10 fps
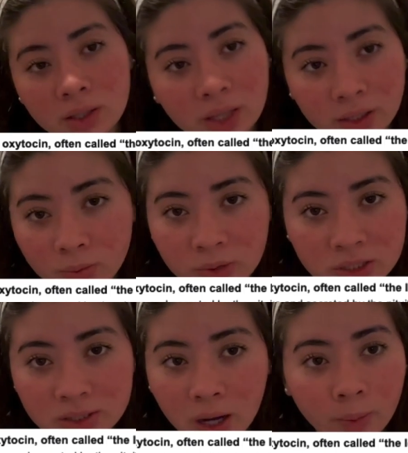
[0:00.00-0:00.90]
that you
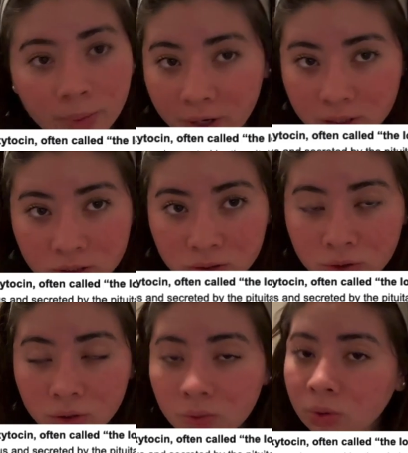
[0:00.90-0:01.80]
missed out, because
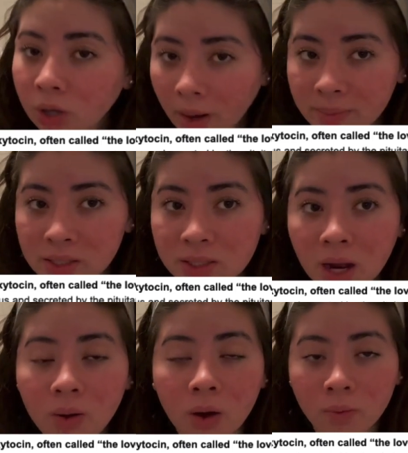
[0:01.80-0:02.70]
you will not miss
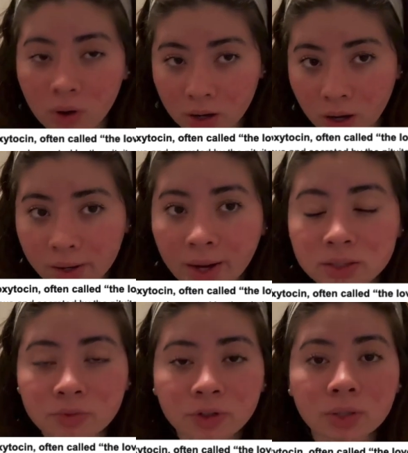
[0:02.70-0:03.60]
out on what God
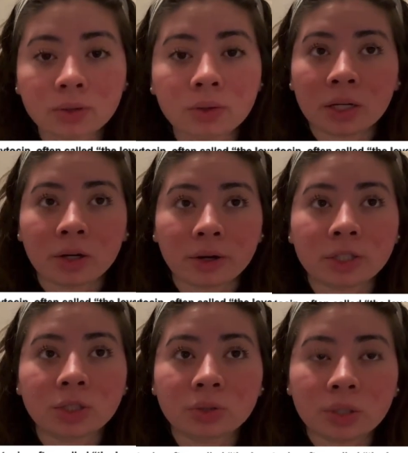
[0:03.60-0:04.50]
has for you. I
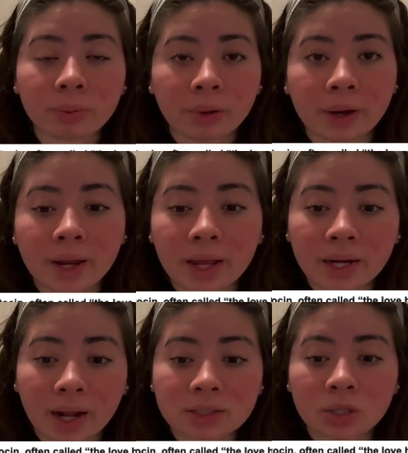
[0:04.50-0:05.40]
encourage you to pray and
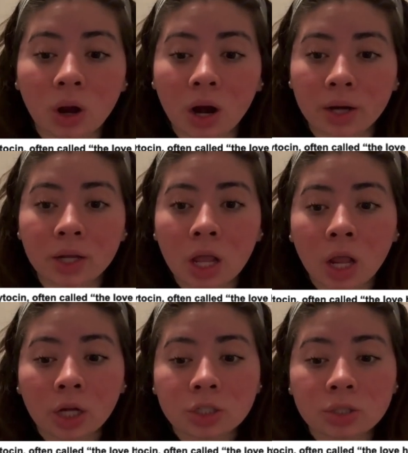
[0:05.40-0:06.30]
ask God
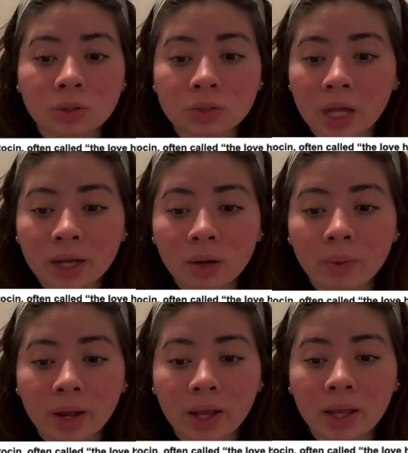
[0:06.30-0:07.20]
to take
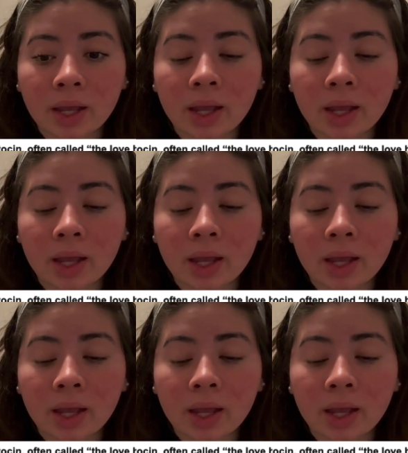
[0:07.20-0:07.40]
away